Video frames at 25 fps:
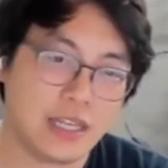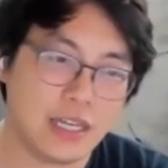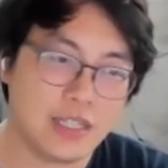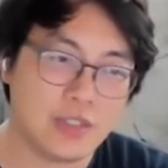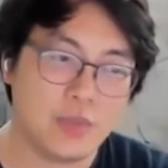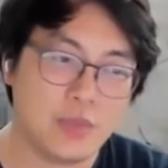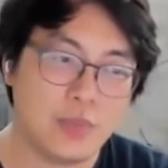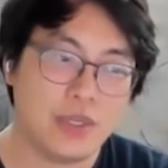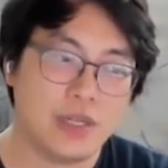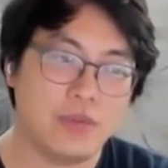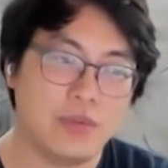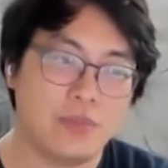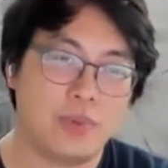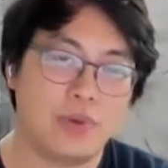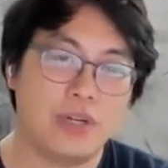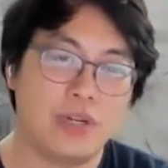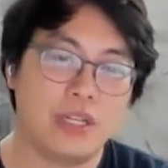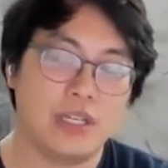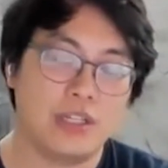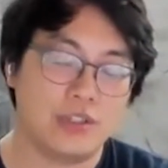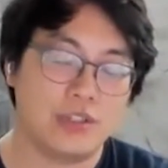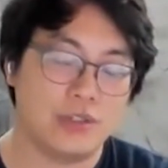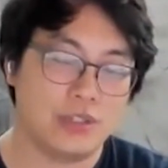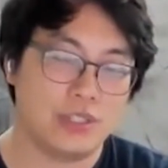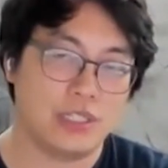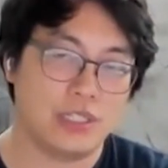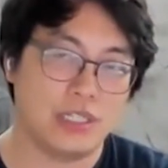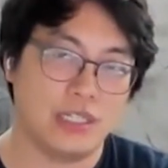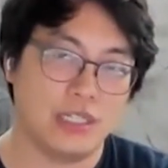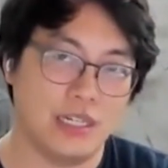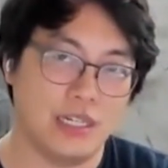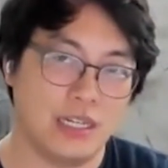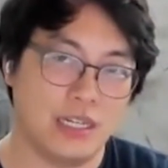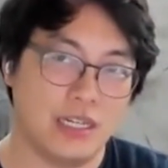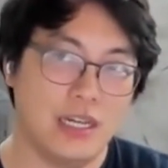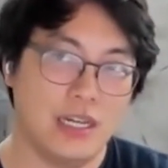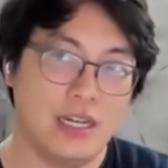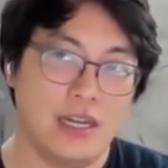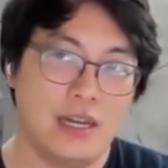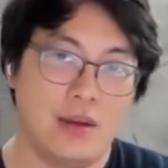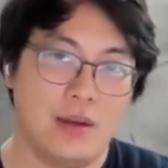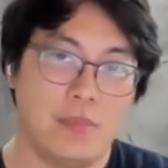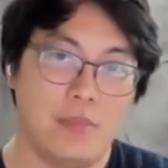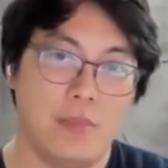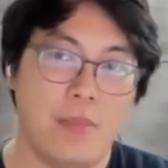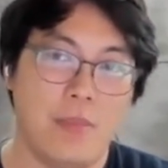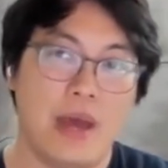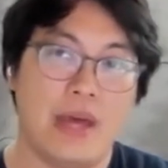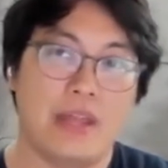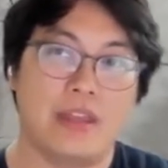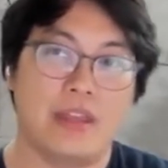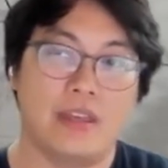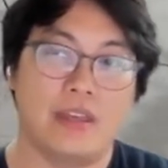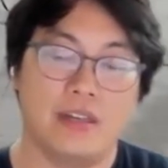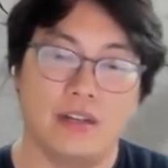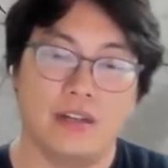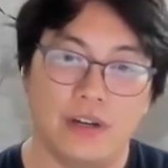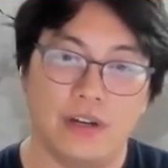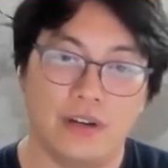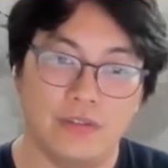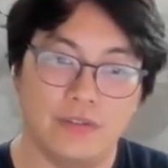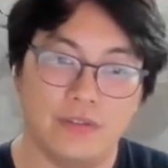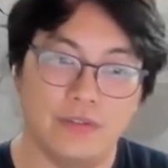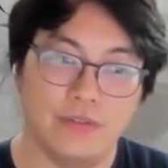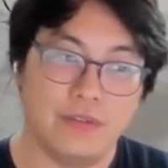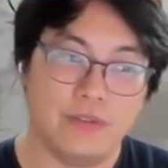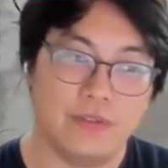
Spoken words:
That's been a pretty interesting method of